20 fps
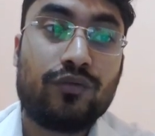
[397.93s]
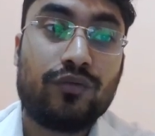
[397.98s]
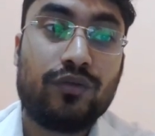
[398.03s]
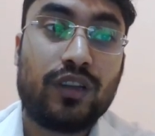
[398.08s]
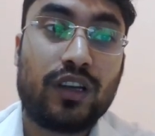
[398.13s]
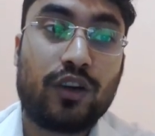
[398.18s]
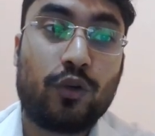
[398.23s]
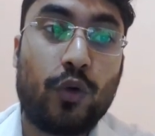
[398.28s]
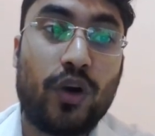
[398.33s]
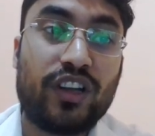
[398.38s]

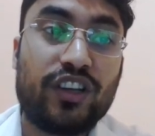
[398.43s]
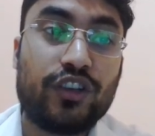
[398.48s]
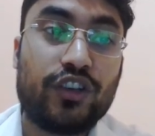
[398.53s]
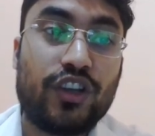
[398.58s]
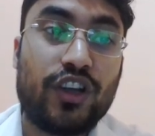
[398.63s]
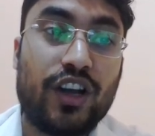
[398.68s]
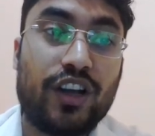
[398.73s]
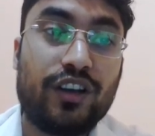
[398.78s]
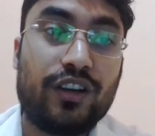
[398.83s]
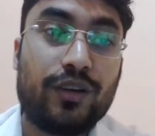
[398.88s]
the
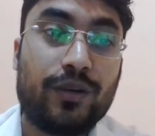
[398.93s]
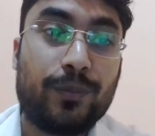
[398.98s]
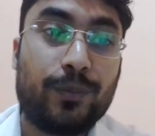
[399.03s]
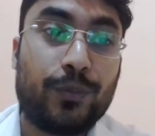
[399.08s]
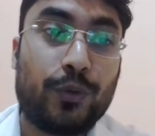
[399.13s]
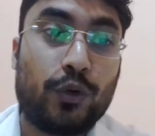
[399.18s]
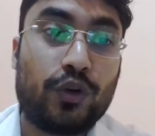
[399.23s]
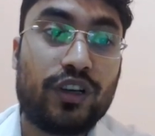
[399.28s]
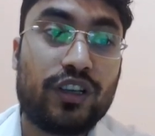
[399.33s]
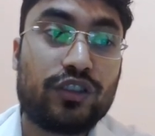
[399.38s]
quality and
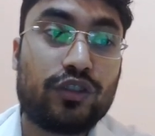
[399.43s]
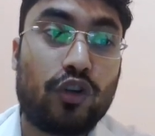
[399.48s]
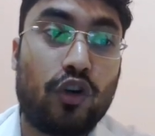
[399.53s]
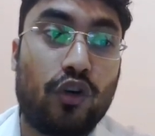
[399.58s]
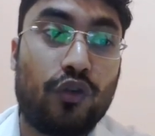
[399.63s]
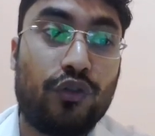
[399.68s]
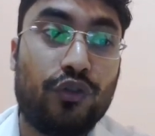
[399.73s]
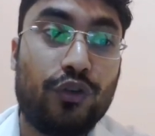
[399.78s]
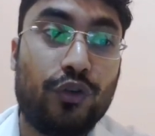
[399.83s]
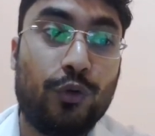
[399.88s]
progress
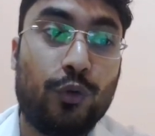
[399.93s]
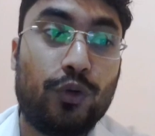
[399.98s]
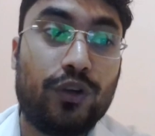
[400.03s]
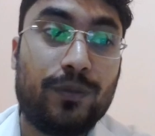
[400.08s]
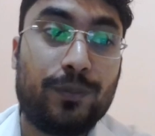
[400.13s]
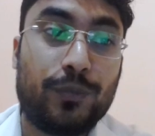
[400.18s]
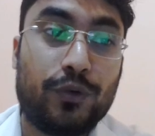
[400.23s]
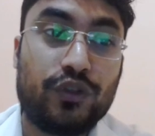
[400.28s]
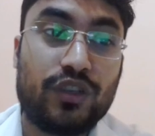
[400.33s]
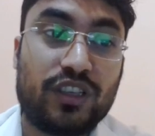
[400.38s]
of
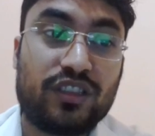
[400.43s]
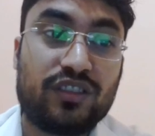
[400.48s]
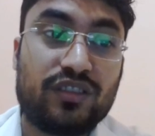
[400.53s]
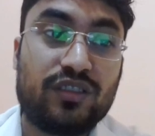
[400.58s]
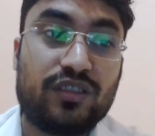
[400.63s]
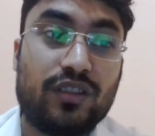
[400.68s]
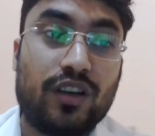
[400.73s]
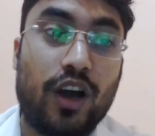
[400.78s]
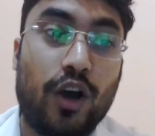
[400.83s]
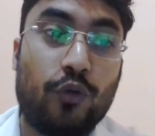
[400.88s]
road projects
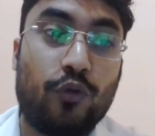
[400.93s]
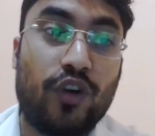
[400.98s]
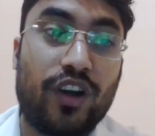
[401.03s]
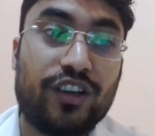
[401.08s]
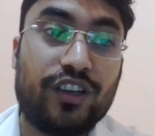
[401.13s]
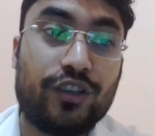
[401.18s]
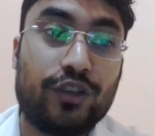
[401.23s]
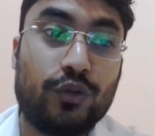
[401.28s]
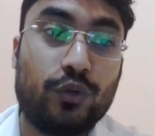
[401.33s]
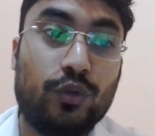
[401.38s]

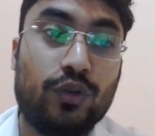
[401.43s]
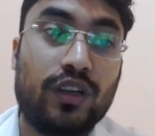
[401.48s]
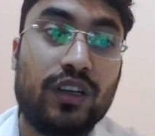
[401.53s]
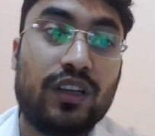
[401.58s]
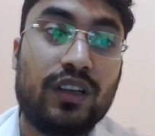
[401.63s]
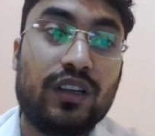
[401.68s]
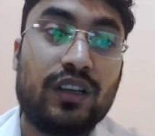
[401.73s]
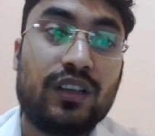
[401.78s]
awarded to